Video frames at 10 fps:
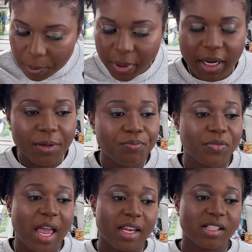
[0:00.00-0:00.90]
But
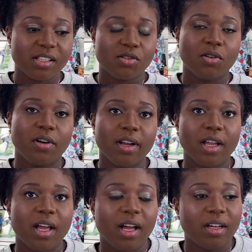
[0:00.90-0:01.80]
that is the story
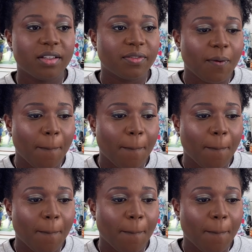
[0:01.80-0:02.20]
of